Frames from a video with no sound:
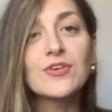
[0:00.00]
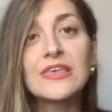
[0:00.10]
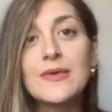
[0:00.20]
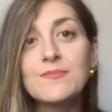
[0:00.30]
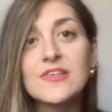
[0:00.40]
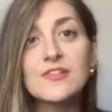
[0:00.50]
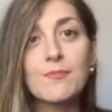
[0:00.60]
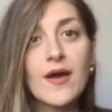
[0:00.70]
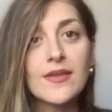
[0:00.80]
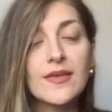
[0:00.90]
keep this
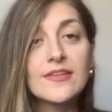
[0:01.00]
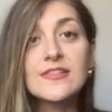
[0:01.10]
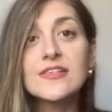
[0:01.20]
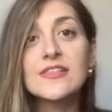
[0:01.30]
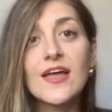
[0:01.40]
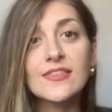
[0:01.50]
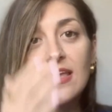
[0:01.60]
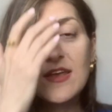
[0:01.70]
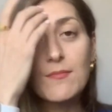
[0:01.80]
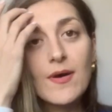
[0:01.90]
money. This is not
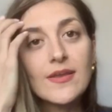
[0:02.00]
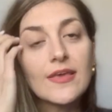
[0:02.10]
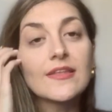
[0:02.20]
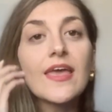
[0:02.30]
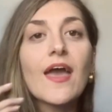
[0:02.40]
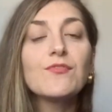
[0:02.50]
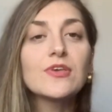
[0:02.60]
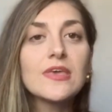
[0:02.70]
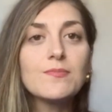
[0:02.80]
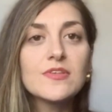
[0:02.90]
their money. They have
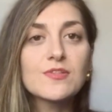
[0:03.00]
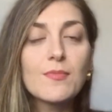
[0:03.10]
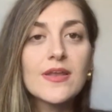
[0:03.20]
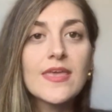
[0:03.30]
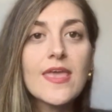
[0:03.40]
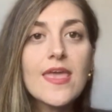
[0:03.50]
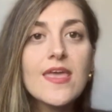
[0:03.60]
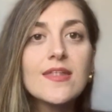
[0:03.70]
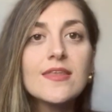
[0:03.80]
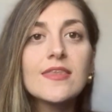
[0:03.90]
to keep this money
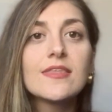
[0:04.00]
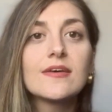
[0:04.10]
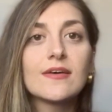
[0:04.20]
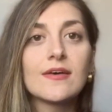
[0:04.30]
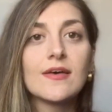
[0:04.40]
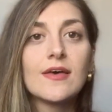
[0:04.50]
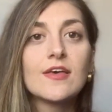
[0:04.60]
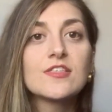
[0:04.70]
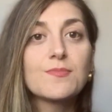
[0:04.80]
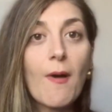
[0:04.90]
in the
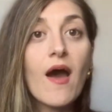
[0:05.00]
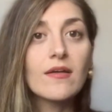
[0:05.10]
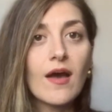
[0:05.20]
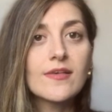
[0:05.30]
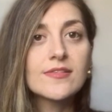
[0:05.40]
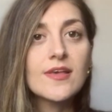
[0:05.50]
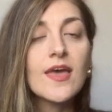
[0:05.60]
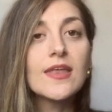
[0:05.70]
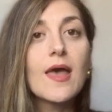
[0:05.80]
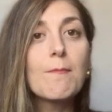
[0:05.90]

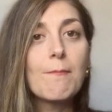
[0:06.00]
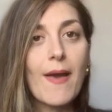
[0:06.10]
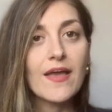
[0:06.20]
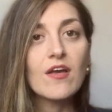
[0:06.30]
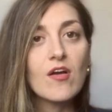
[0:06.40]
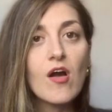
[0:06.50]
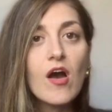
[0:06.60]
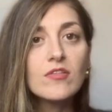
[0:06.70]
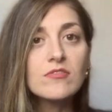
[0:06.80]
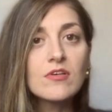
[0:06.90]
Sparkasse, in a bank
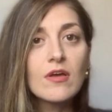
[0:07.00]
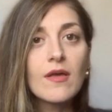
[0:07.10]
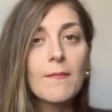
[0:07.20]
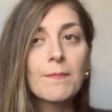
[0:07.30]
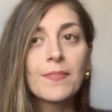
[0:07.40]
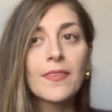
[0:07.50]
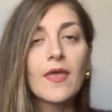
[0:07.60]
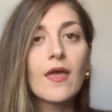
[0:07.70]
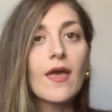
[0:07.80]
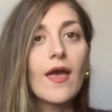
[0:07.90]
account,
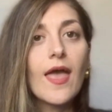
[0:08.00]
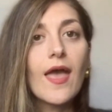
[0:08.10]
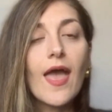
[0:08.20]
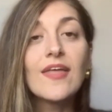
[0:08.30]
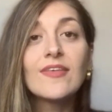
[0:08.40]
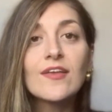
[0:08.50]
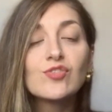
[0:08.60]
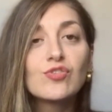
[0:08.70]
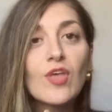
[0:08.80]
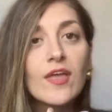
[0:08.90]
and
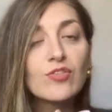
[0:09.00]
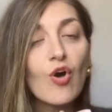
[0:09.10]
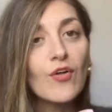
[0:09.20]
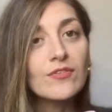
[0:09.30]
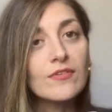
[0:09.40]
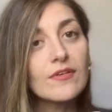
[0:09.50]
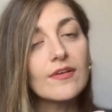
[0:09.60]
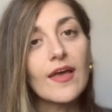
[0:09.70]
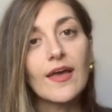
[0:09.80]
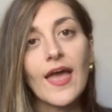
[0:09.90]
they don't
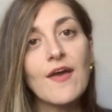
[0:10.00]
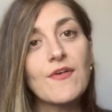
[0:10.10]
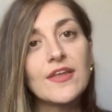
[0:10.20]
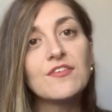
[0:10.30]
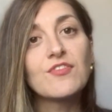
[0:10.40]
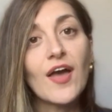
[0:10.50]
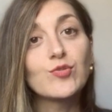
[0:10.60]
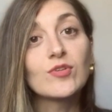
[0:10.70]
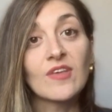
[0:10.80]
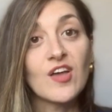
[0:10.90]
have any
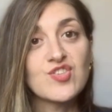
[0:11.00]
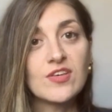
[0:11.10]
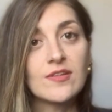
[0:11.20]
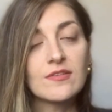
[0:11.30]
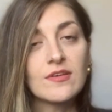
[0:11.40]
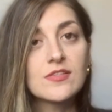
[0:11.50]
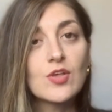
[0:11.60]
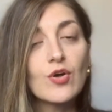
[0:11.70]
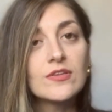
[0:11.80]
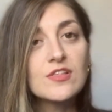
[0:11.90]
right to touch it.
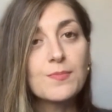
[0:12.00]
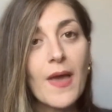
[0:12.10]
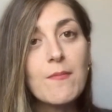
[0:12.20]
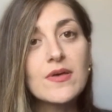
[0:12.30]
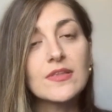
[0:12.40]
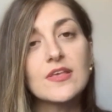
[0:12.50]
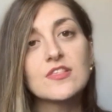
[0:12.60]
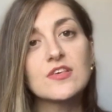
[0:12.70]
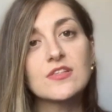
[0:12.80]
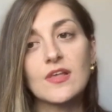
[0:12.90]
So this payment
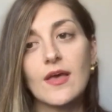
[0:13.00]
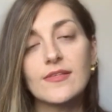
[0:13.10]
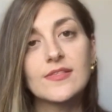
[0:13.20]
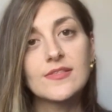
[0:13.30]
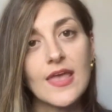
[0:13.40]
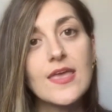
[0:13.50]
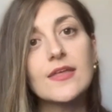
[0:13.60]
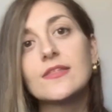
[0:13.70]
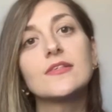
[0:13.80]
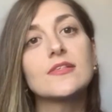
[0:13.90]
is just
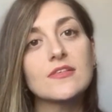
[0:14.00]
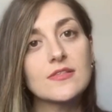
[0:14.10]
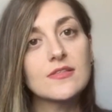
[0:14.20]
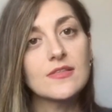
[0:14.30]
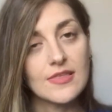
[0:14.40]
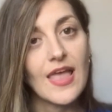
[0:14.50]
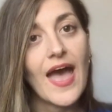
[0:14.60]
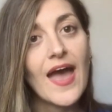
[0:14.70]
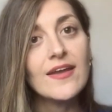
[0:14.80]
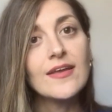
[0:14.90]
staying, it is just
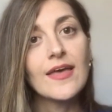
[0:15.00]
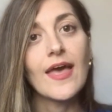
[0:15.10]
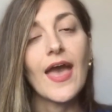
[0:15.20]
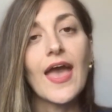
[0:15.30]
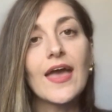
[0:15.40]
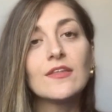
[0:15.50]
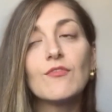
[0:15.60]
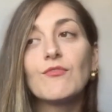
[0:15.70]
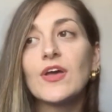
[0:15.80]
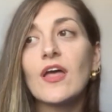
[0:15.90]
there,
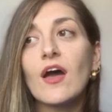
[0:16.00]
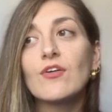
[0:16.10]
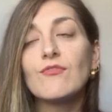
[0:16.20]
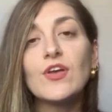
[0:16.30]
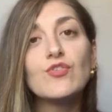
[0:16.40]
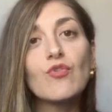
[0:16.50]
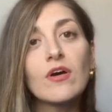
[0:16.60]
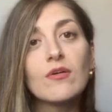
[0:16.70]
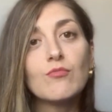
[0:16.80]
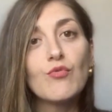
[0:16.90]
and when you
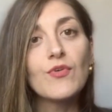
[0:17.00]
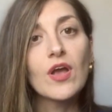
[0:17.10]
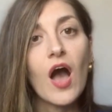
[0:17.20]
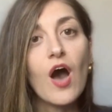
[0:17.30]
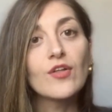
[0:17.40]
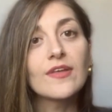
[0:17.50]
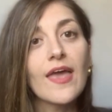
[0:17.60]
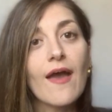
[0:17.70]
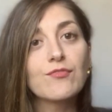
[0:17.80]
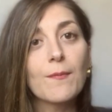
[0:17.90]
are moving out, they
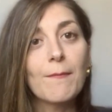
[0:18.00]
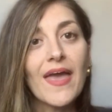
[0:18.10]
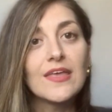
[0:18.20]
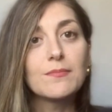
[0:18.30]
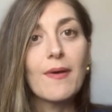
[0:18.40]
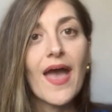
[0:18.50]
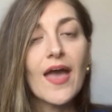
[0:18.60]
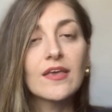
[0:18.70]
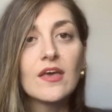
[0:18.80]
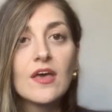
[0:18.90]
have to pay it
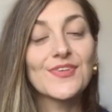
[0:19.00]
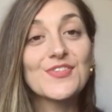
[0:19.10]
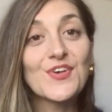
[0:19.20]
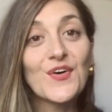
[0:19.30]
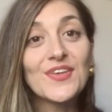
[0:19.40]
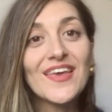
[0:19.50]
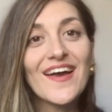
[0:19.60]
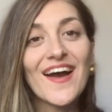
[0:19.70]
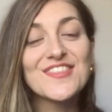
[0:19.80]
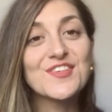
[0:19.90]
back. So
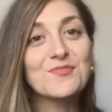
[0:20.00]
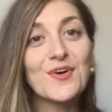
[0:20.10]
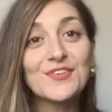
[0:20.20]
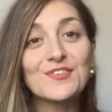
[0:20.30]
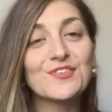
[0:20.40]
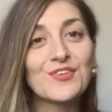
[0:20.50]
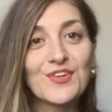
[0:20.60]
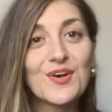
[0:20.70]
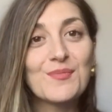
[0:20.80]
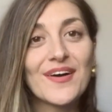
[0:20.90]
yeah, I just wanted to
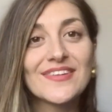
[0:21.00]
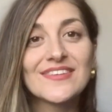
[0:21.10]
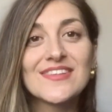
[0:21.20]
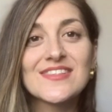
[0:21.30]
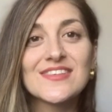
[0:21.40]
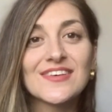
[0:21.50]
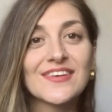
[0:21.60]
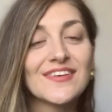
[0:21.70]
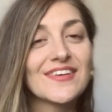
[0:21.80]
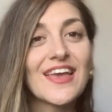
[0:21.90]
talk about this
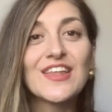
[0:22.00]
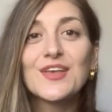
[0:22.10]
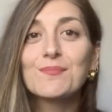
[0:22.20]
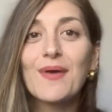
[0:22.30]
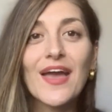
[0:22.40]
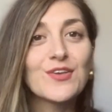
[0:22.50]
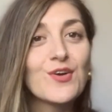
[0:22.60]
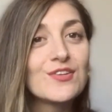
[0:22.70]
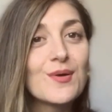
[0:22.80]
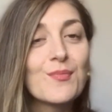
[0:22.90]
getting back
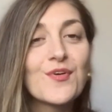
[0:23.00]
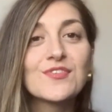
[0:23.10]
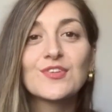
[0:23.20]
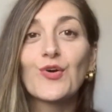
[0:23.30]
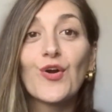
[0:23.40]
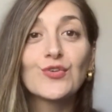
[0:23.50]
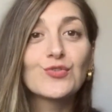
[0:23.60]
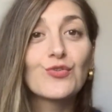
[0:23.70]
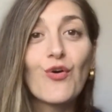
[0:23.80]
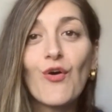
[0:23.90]
your deposit, going
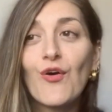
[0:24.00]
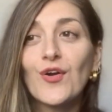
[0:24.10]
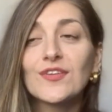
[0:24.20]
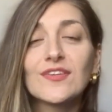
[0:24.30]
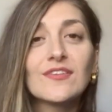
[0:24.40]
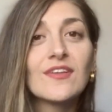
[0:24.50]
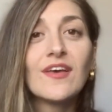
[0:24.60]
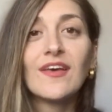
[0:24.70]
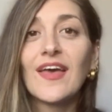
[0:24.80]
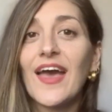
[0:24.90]
to court,
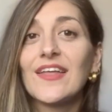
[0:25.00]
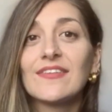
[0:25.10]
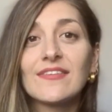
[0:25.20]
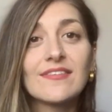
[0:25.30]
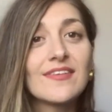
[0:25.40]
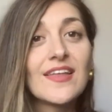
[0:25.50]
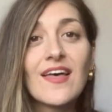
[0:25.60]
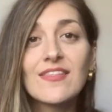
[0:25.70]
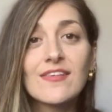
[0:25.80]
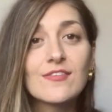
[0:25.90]
and
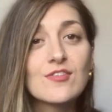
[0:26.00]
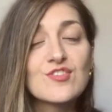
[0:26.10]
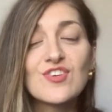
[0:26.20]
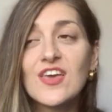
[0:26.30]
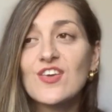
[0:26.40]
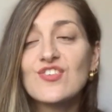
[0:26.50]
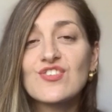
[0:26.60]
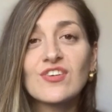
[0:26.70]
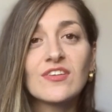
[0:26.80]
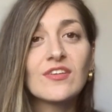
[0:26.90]
tenants
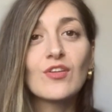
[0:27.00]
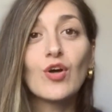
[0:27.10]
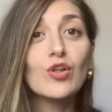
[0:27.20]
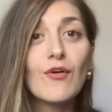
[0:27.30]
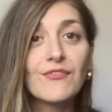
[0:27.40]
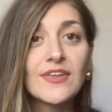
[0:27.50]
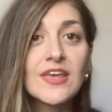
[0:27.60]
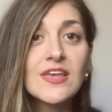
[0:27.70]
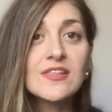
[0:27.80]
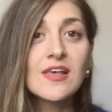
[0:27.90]
association and all of
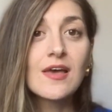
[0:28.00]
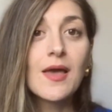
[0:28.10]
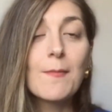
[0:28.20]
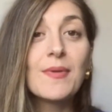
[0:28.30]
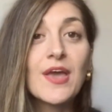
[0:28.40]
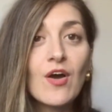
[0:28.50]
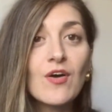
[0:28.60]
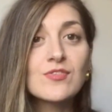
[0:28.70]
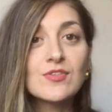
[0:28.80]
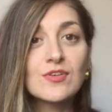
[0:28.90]
this,
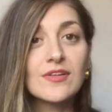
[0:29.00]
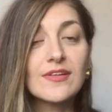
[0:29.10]
because